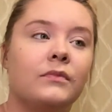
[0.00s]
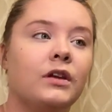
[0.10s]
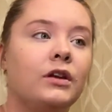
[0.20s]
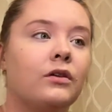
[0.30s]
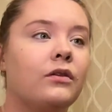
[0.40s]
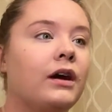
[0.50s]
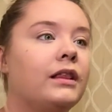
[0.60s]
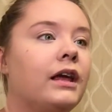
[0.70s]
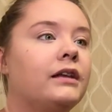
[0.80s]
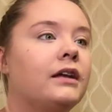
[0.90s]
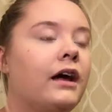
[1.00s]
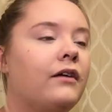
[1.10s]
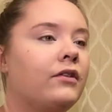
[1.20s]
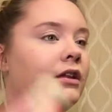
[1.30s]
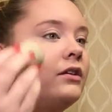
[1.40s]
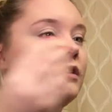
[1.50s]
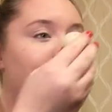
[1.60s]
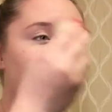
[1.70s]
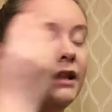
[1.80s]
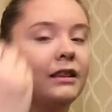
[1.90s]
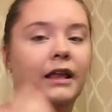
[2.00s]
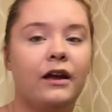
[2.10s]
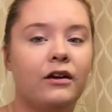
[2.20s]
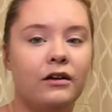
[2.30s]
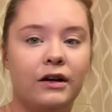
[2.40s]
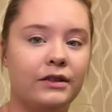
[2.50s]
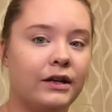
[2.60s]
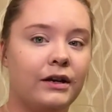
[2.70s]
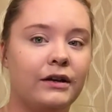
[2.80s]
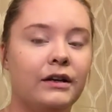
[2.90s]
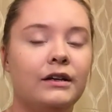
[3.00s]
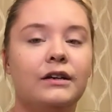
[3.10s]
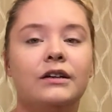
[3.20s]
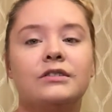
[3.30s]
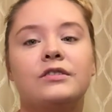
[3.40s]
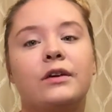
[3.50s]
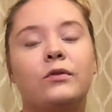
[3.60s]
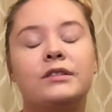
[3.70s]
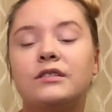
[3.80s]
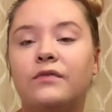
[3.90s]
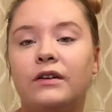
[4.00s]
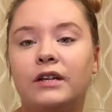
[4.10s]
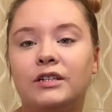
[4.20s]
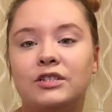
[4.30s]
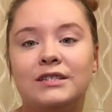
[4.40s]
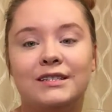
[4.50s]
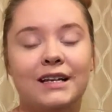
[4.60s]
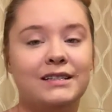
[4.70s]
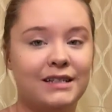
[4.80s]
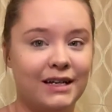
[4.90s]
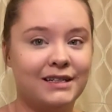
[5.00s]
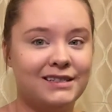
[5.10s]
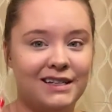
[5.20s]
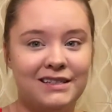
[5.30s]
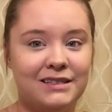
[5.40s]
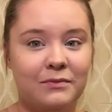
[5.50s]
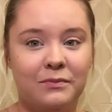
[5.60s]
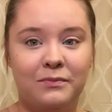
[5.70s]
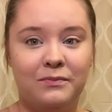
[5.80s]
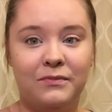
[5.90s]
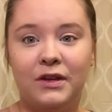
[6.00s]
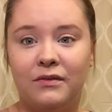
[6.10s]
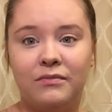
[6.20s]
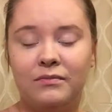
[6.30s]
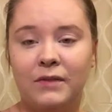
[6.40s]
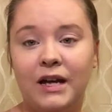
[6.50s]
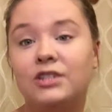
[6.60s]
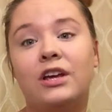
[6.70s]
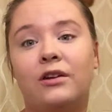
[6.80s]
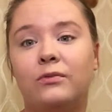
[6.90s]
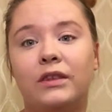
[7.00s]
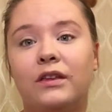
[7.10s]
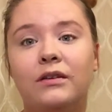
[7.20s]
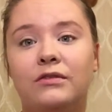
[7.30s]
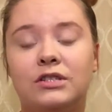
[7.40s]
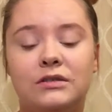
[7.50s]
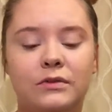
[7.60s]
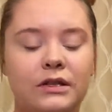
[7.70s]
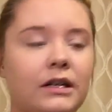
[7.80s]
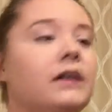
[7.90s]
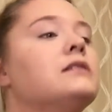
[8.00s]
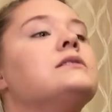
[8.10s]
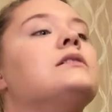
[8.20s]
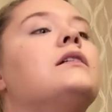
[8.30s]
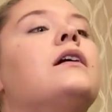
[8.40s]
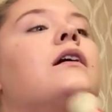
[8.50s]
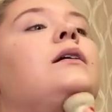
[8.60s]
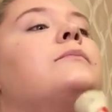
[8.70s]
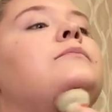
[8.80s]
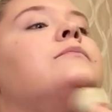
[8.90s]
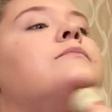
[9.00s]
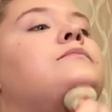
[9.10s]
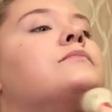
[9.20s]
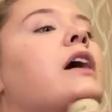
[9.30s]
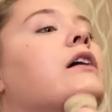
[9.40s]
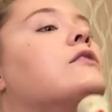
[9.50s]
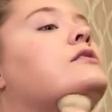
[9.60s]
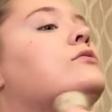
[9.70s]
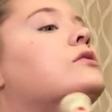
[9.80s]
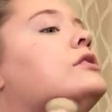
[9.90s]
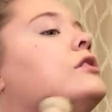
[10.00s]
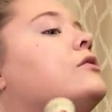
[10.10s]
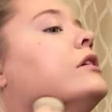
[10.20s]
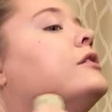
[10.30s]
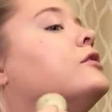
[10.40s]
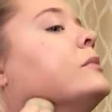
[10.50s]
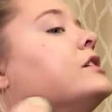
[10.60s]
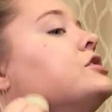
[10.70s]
You know, I like to have a little light layer on there so that once the foundation sets, it kind of sets the eyeshadow with it, which is really nice. I also will go under my